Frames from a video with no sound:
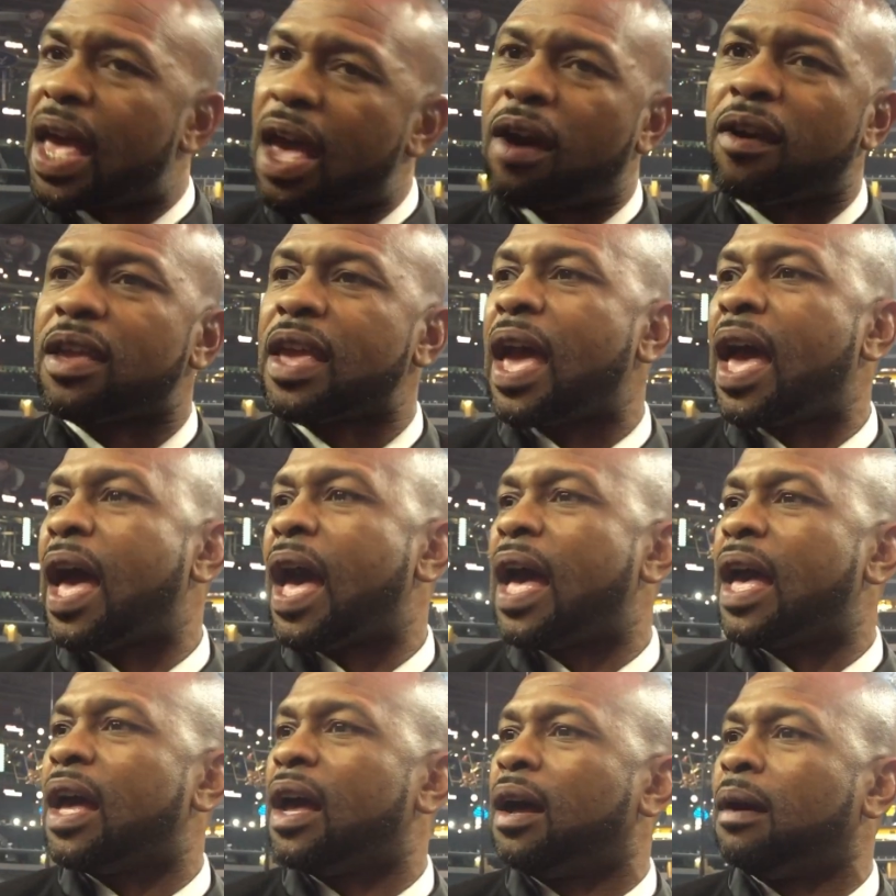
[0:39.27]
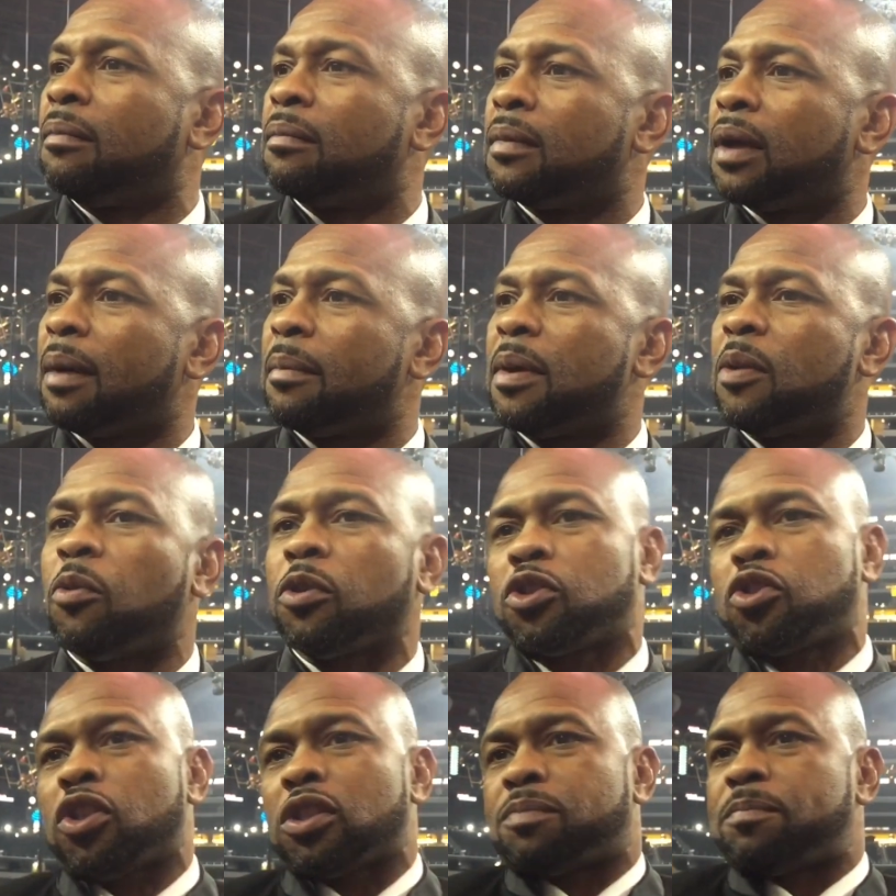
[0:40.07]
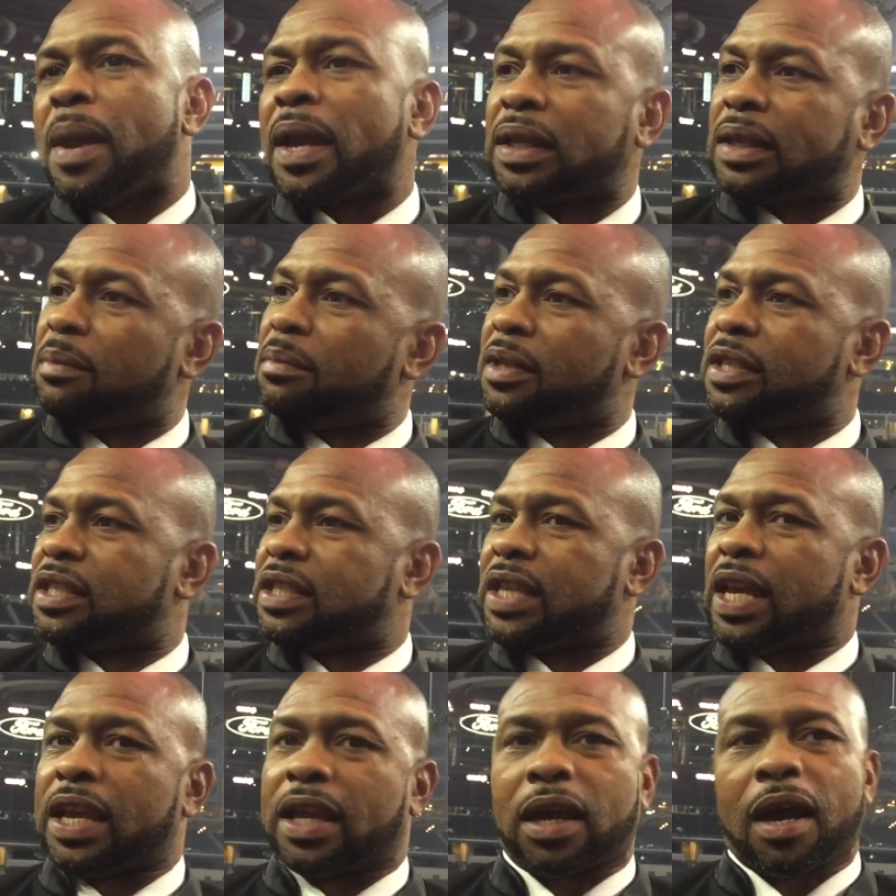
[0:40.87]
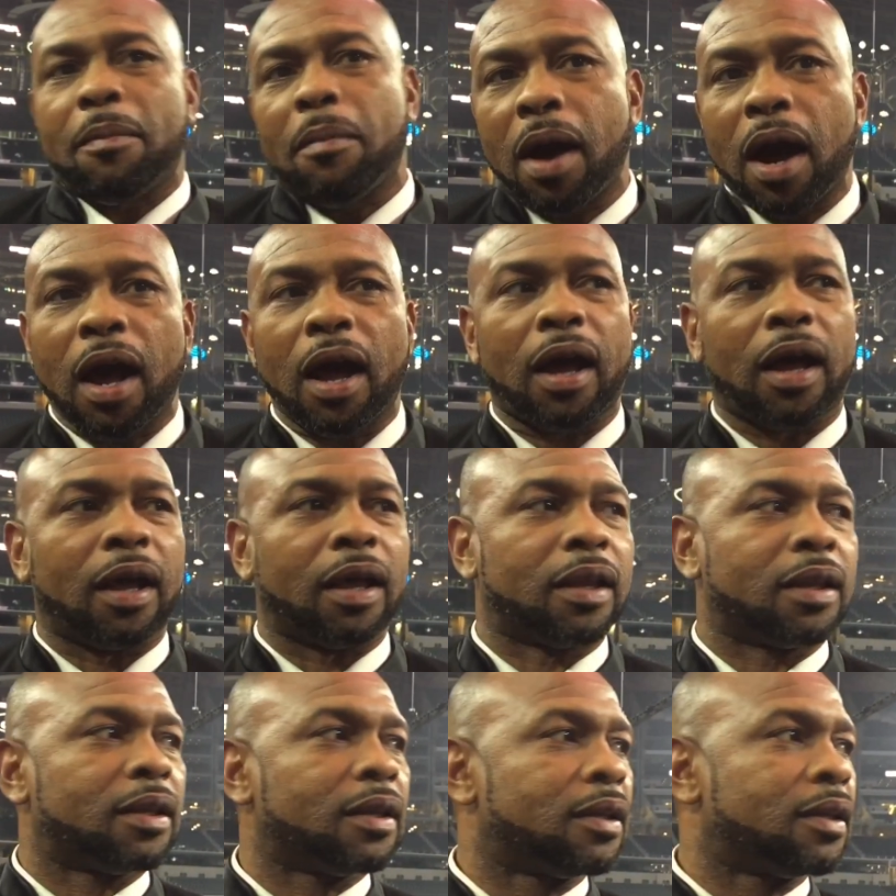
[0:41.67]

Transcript: Hell yeah, I am. I mean, what you expecting to say? Come on.